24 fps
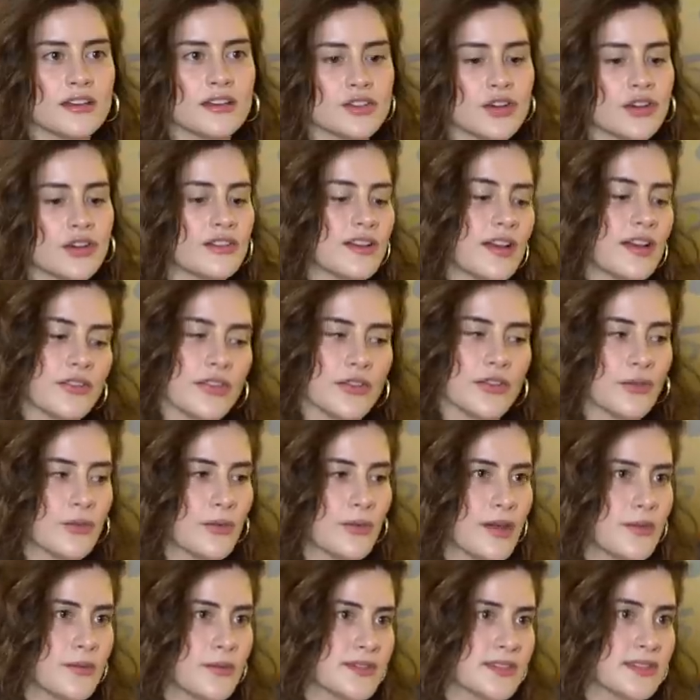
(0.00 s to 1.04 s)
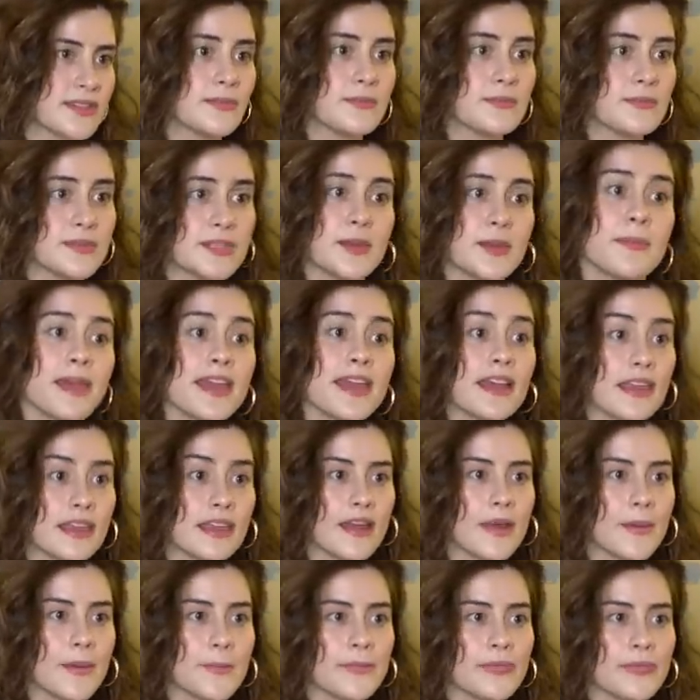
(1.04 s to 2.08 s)
and it turned out that the way was to, to make
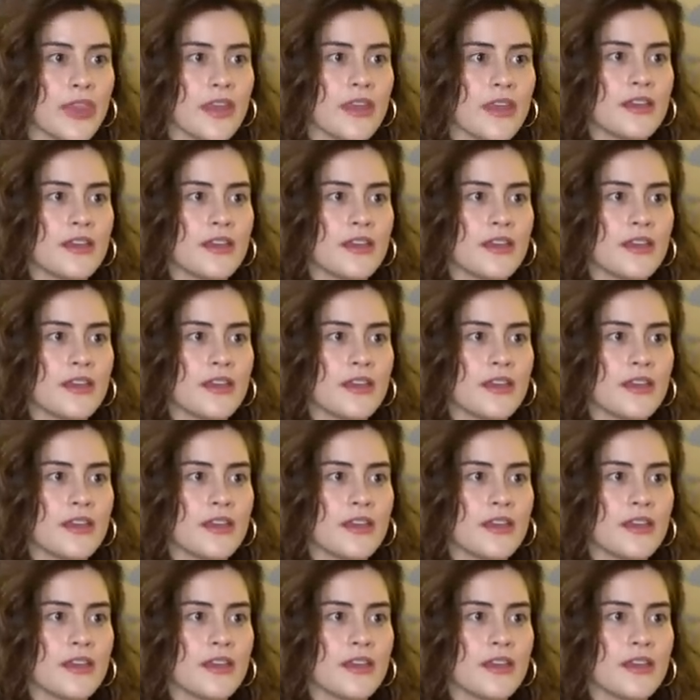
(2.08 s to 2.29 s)
them.